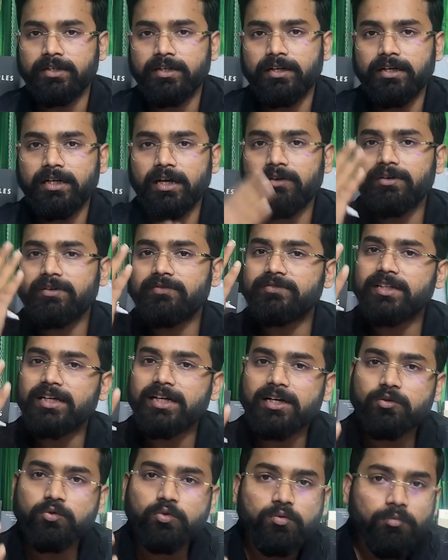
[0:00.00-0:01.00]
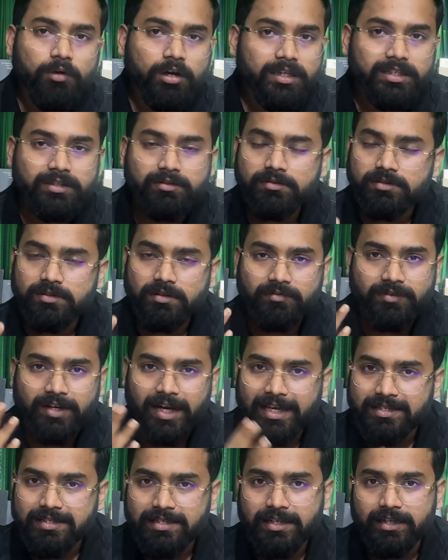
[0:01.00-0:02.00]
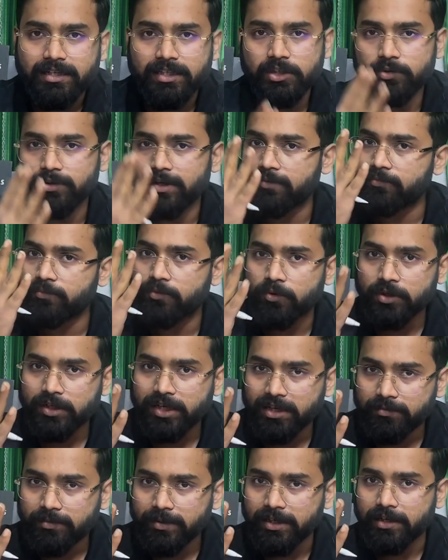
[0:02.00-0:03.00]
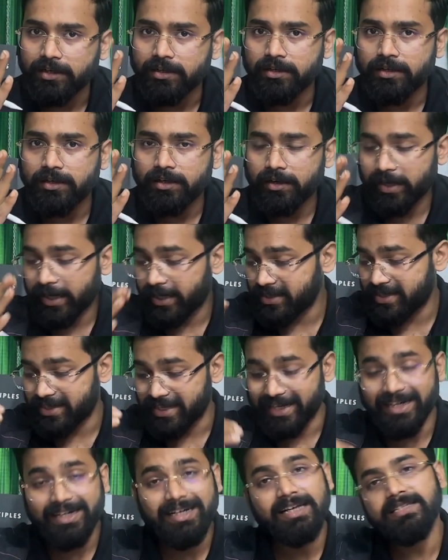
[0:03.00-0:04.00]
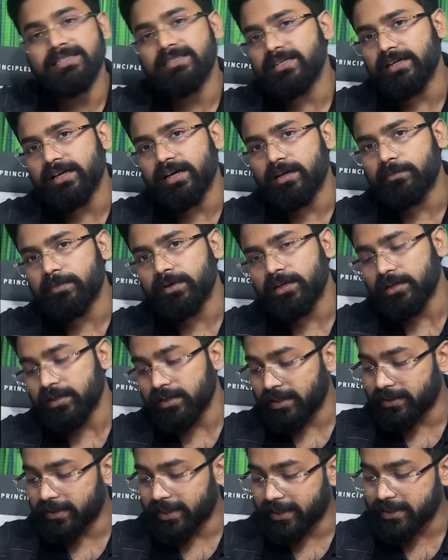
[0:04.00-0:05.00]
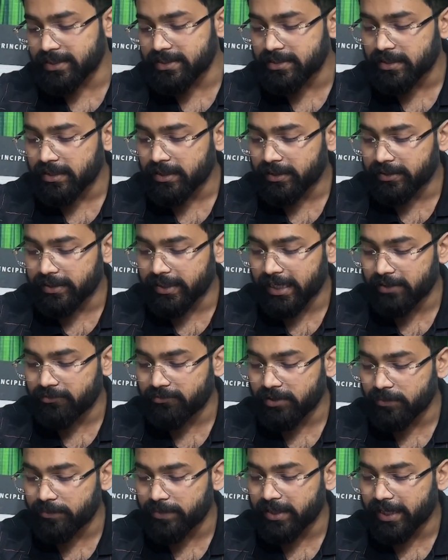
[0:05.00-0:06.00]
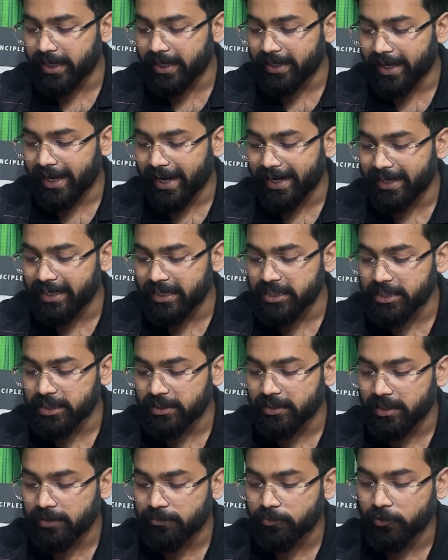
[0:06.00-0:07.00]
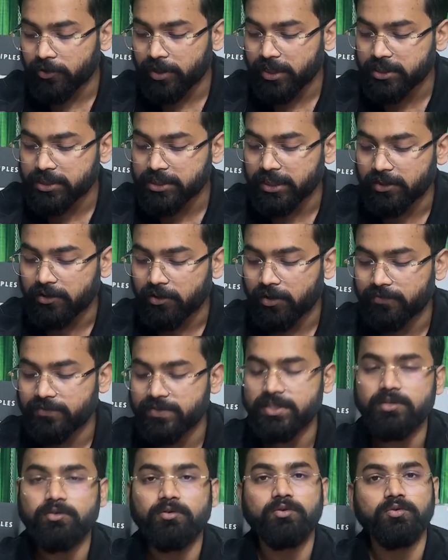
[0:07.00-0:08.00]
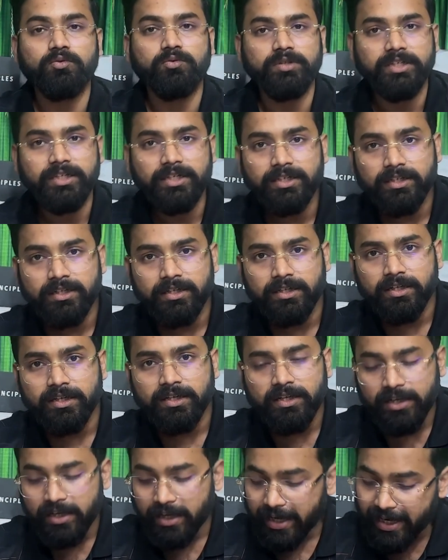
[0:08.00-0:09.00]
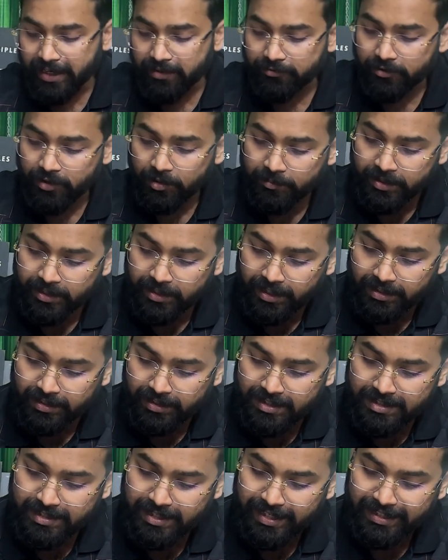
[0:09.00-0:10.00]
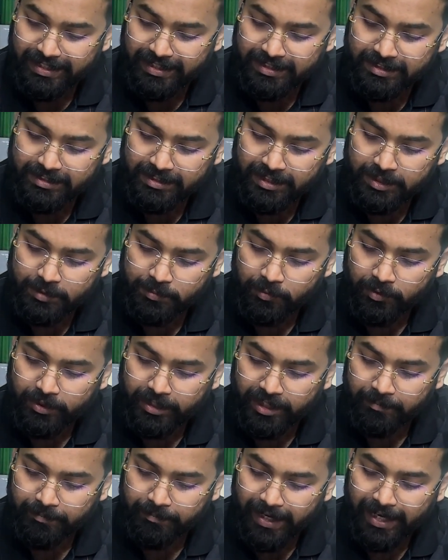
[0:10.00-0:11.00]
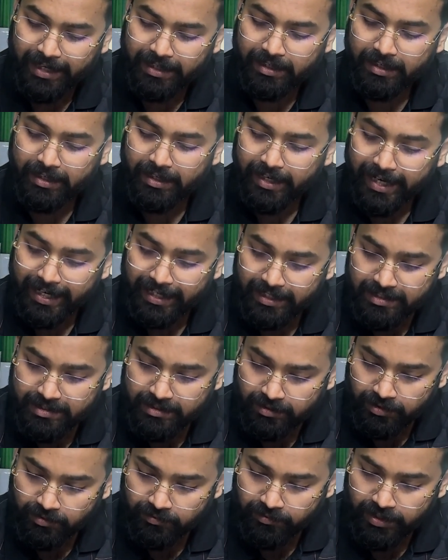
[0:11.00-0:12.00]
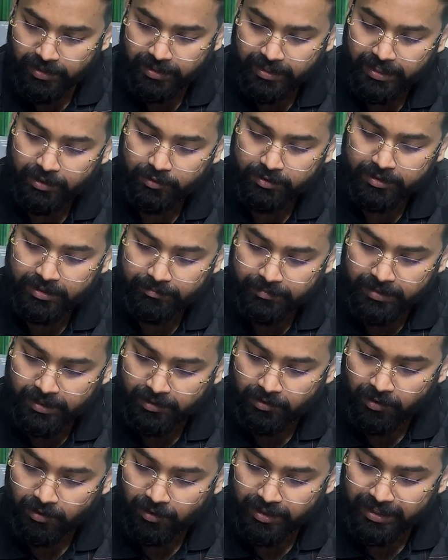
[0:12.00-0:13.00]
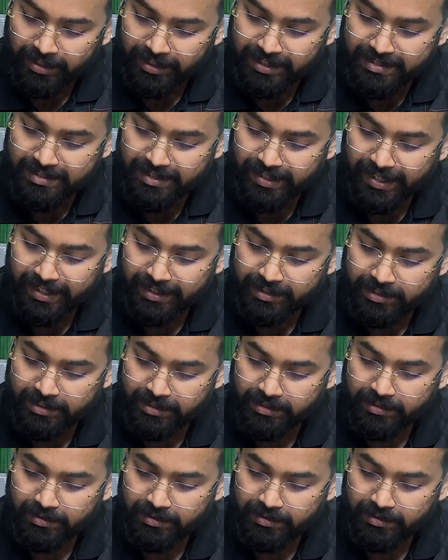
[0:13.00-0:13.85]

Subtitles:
Now if there are two molecules of glycine, you have four carbon and serine has three carbon, that is there will be an additional production of CO2 here, and from here this serine is transported back, it is converted into something called glycerate.